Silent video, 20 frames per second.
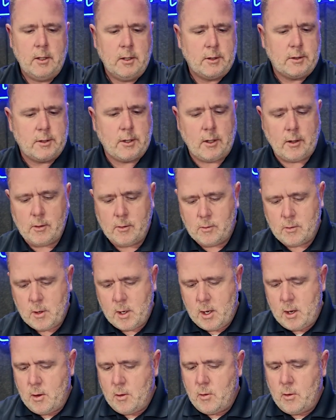So
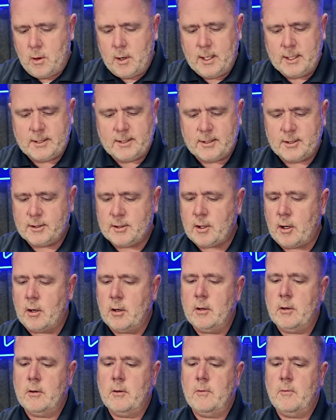let's
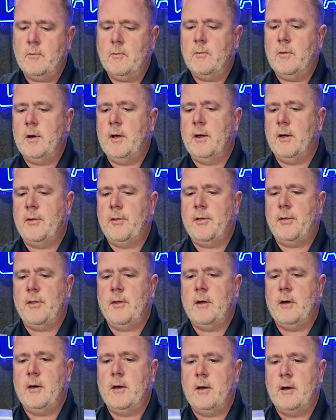start with
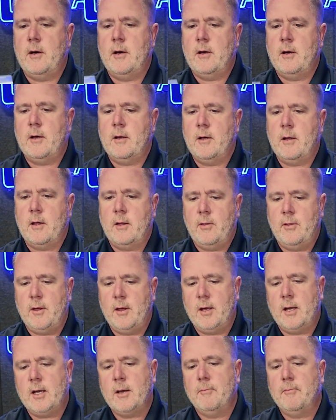
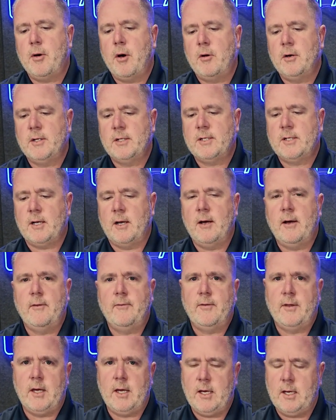the components
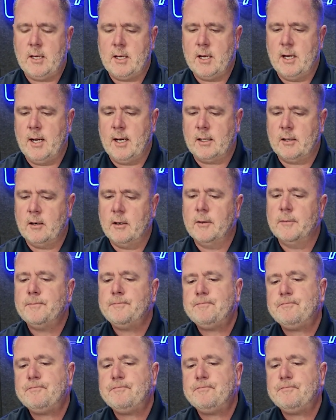of the connector.